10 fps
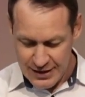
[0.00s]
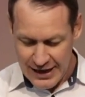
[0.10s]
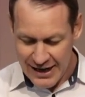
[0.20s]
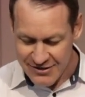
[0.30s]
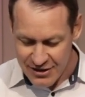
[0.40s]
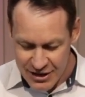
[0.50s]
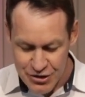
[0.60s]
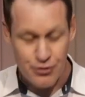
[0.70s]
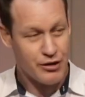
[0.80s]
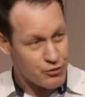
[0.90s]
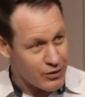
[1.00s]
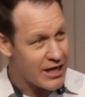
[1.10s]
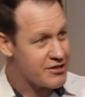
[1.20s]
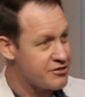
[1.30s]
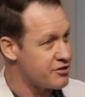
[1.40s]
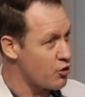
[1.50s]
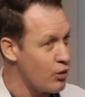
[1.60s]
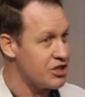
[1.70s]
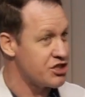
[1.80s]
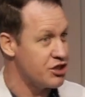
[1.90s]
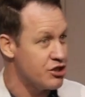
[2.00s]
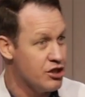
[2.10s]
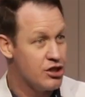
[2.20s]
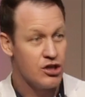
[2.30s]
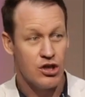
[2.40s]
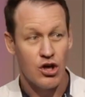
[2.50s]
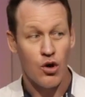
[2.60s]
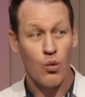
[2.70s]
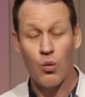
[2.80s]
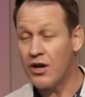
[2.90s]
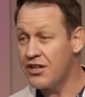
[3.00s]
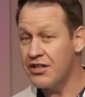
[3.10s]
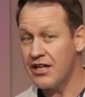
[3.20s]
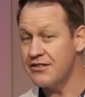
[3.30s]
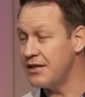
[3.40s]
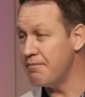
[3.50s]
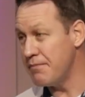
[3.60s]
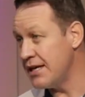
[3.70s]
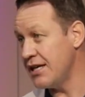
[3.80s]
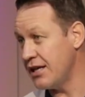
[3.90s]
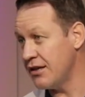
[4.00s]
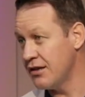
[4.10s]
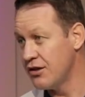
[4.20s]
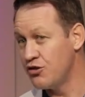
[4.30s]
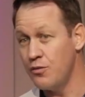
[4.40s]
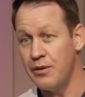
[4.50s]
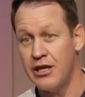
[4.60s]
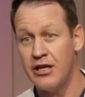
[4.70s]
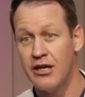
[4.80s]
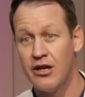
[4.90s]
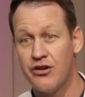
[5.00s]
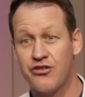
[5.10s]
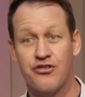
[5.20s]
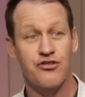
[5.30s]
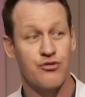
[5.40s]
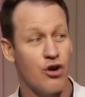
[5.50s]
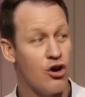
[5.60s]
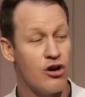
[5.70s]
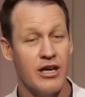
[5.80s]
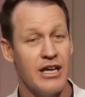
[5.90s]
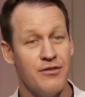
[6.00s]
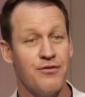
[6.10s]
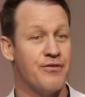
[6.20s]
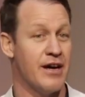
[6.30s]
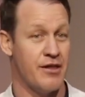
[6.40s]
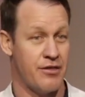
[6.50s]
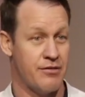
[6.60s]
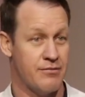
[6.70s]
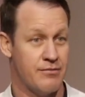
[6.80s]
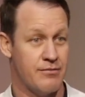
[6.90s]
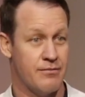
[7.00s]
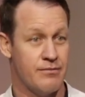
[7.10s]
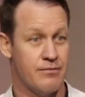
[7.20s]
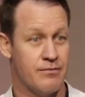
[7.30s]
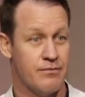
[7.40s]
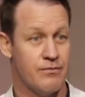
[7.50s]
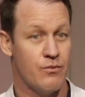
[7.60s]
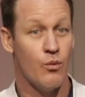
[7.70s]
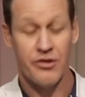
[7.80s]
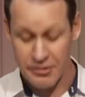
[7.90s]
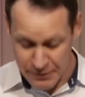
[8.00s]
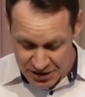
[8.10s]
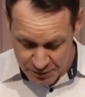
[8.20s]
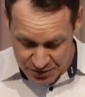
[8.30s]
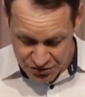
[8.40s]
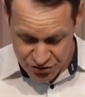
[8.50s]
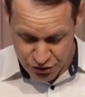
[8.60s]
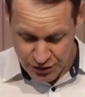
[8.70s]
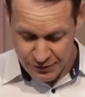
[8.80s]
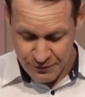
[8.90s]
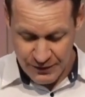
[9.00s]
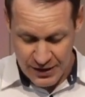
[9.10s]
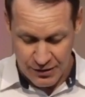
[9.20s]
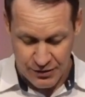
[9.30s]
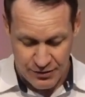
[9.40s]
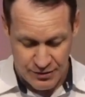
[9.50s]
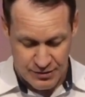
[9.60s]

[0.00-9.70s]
And it's an issue that raises the question, what does it mean to be strong in faith? What does it mean to be strong in faith?